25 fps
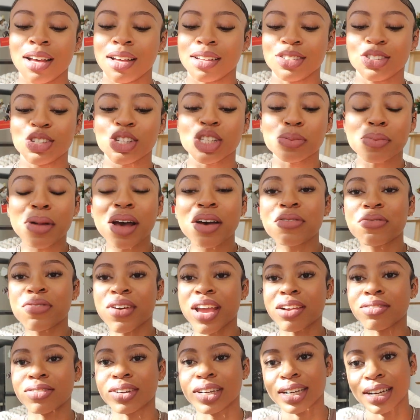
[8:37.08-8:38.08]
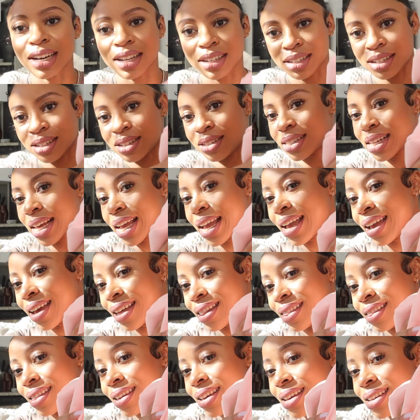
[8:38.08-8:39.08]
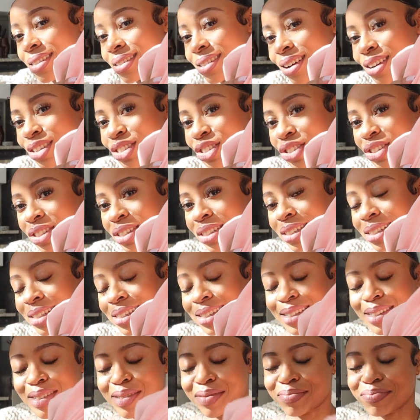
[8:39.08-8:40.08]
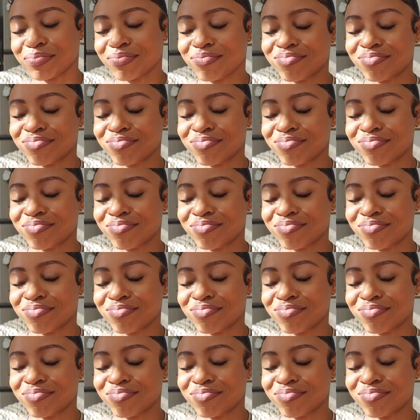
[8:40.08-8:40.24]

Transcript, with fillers: just my favorite colors. And these are just,